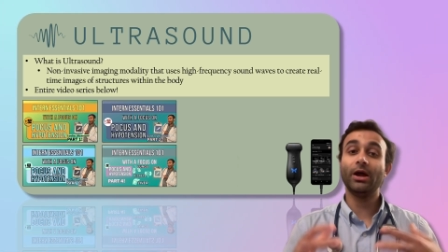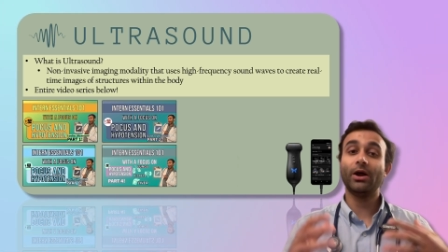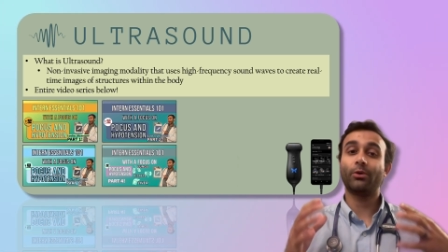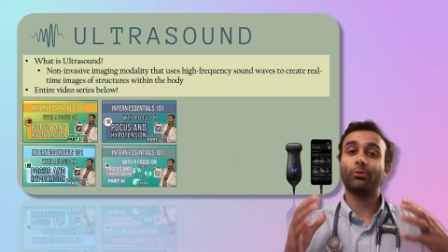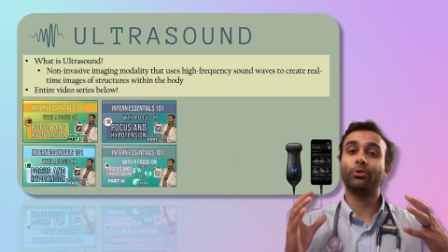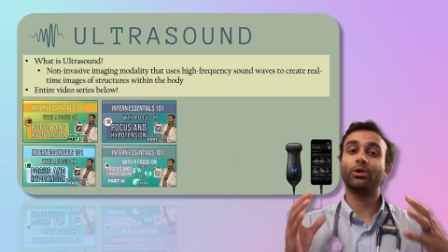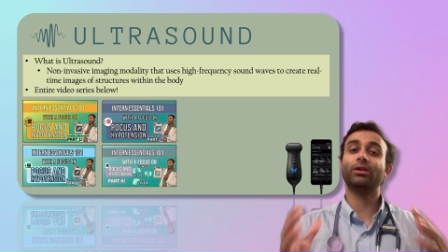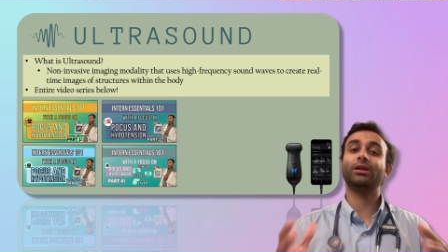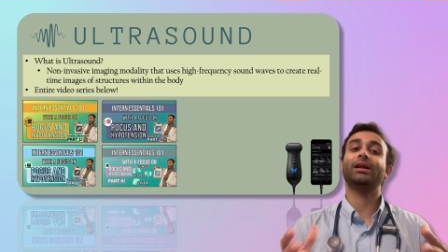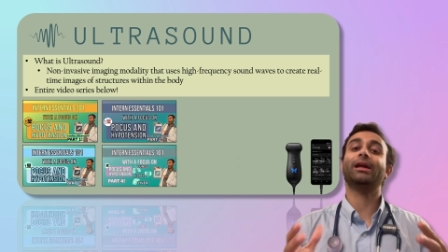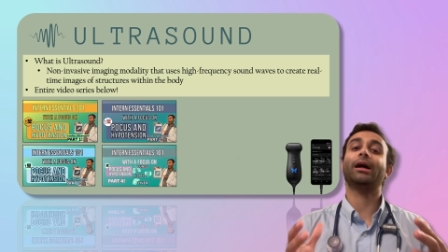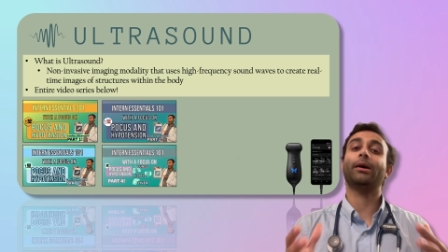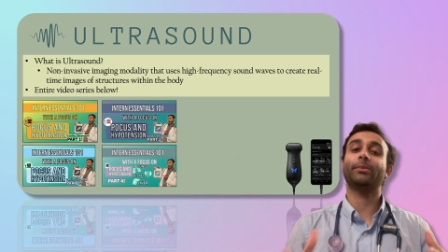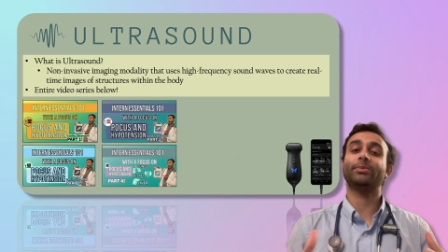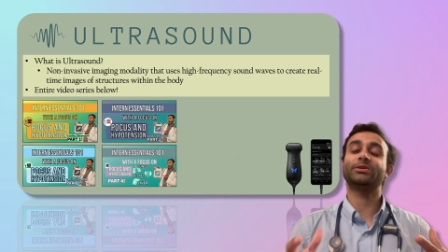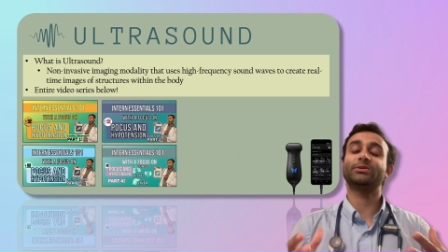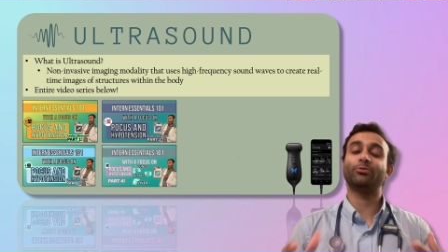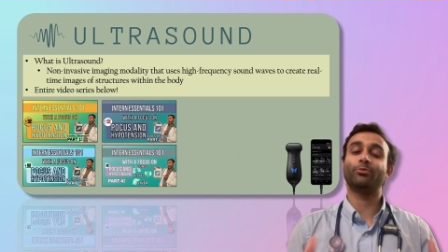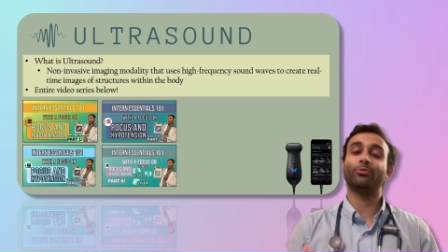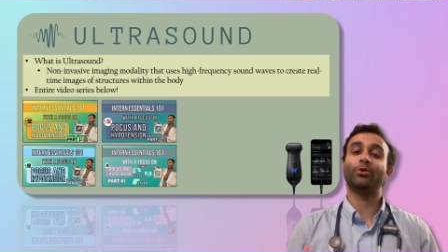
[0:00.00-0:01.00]
really
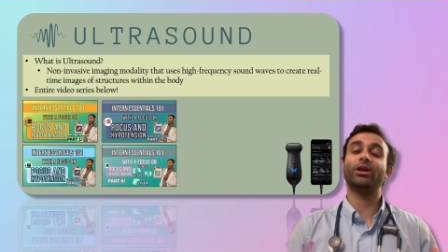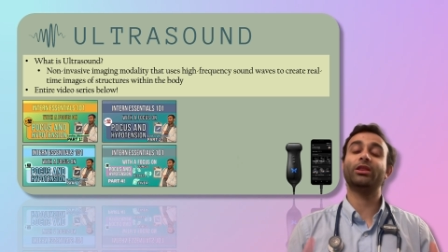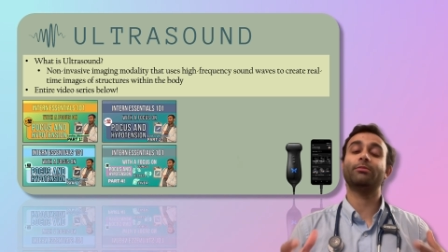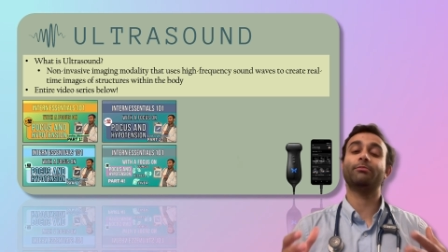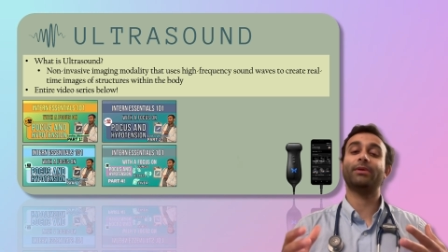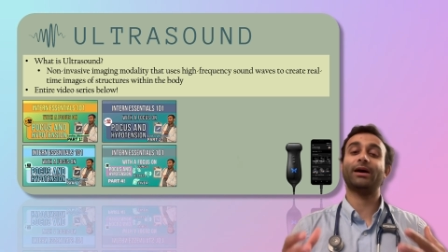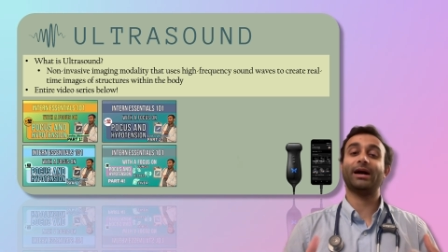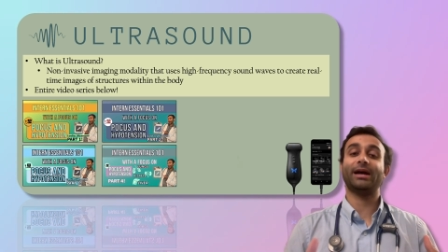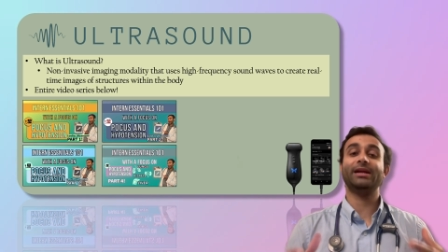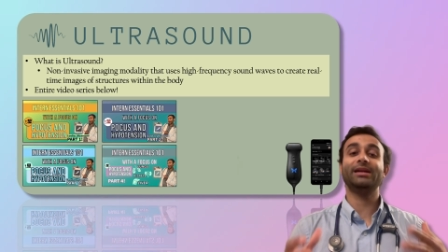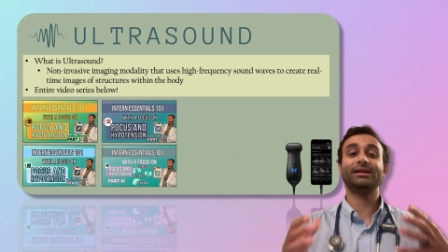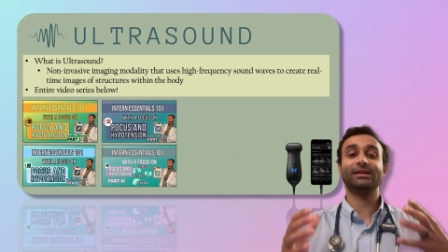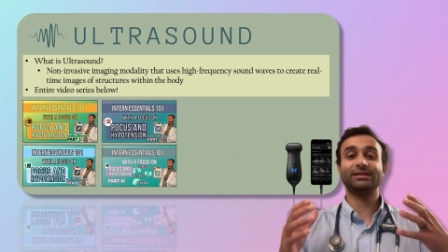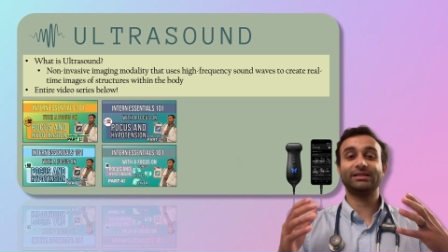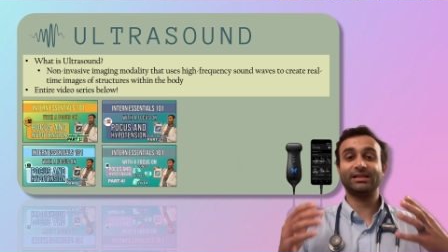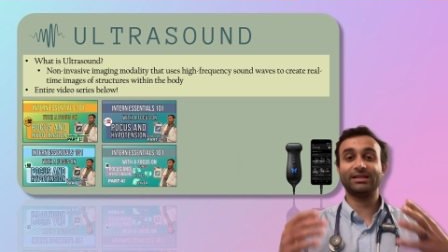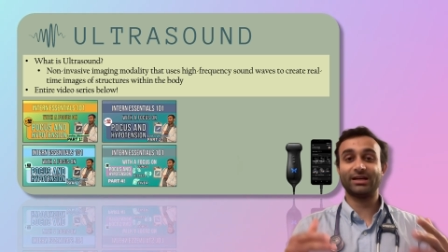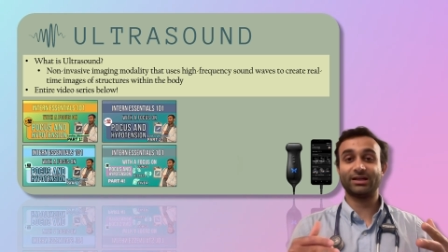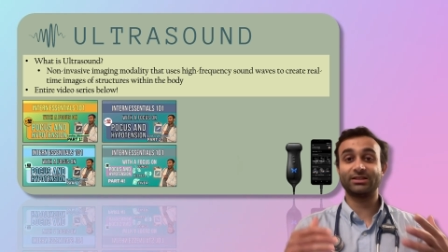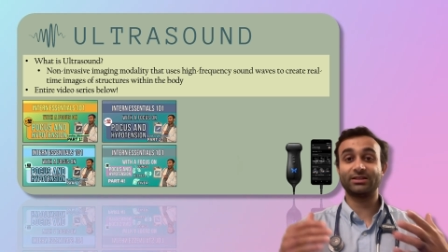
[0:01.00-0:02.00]
helps with my
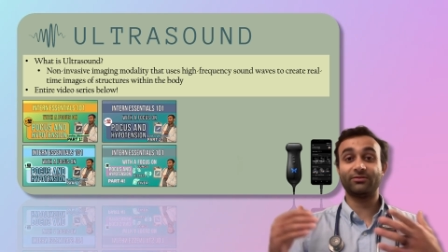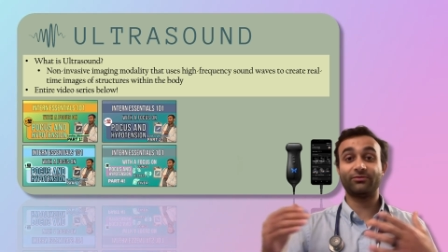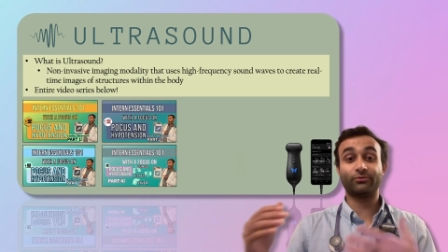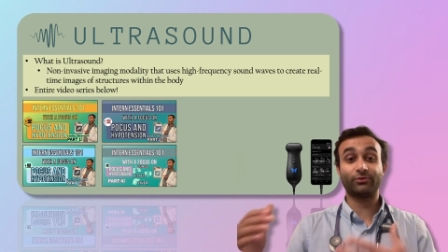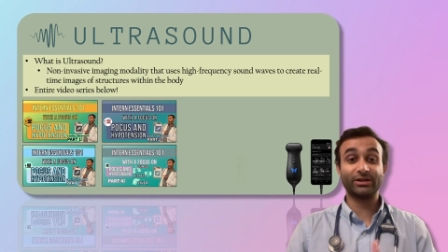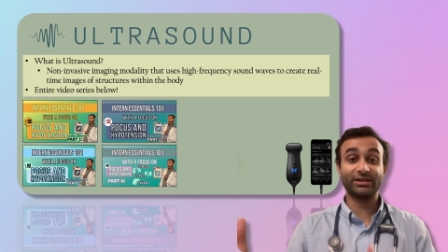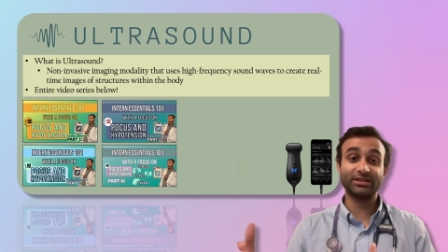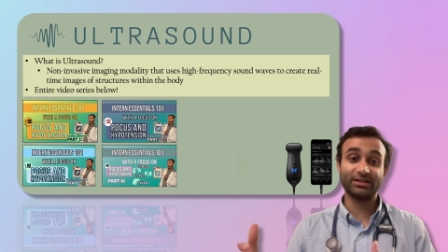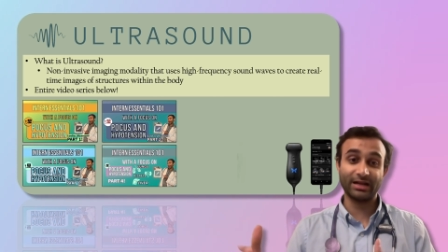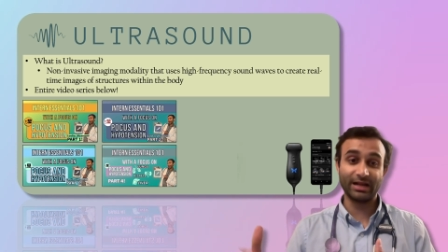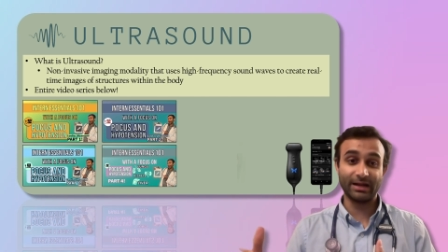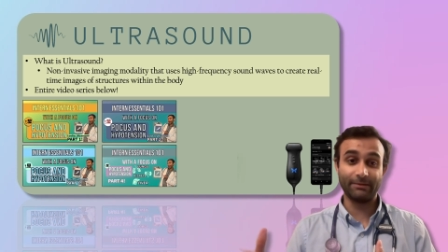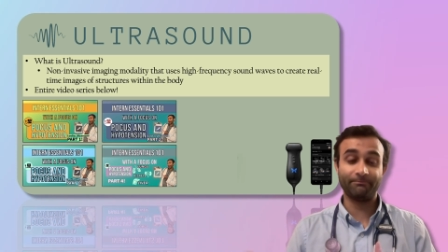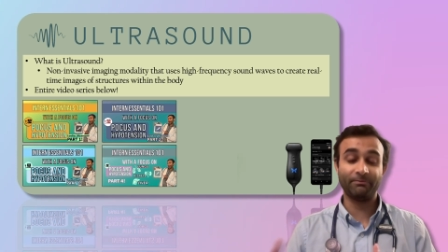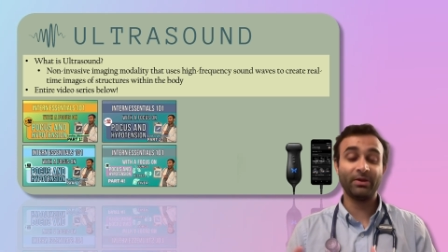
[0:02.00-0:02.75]
deductive reasoning.